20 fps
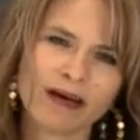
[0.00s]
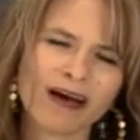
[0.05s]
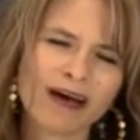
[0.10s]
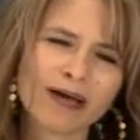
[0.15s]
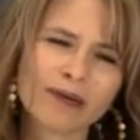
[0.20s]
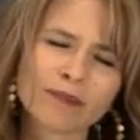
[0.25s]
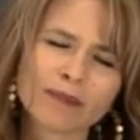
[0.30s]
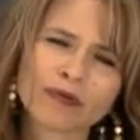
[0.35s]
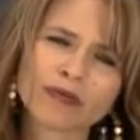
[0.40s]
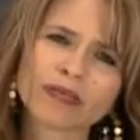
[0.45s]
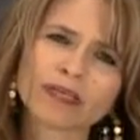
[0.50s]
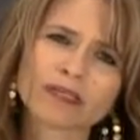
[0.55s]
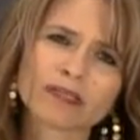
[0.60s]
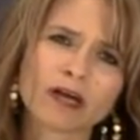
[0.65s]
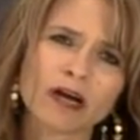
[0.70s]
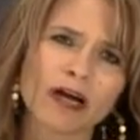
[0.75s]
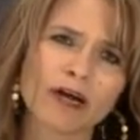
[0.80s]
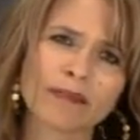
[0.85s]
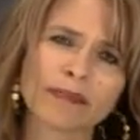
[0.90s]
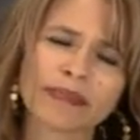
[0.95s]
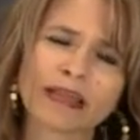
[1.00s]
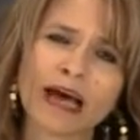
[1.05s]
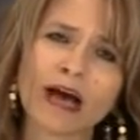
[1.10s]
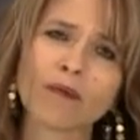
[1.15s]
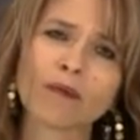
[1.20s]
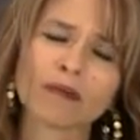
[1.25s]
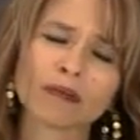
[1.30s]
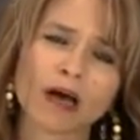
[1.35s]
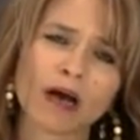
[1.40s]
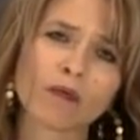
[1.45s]
I am really sorry, but
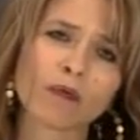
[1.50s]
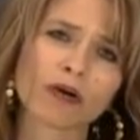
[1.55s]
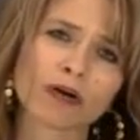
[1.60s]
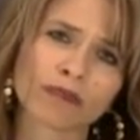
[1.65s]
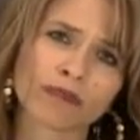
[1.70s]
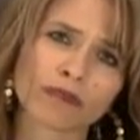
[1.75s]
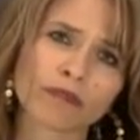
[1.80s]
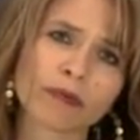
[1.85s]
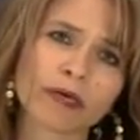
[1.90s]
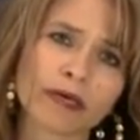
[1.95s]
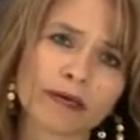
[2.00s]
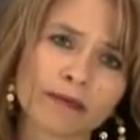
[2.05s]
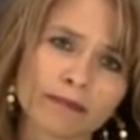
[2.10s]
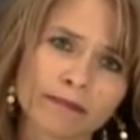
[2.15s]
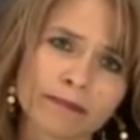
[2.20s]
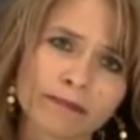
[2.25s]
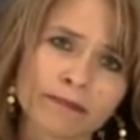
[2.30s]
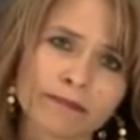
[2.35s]
that will not work for me.